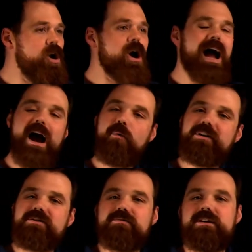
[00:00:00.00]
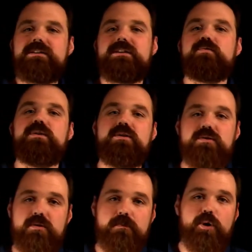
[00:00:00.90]
How we do this is we
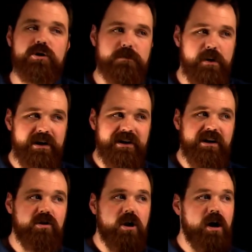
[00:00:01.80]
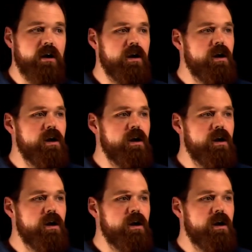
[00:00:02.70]
use push button interlock.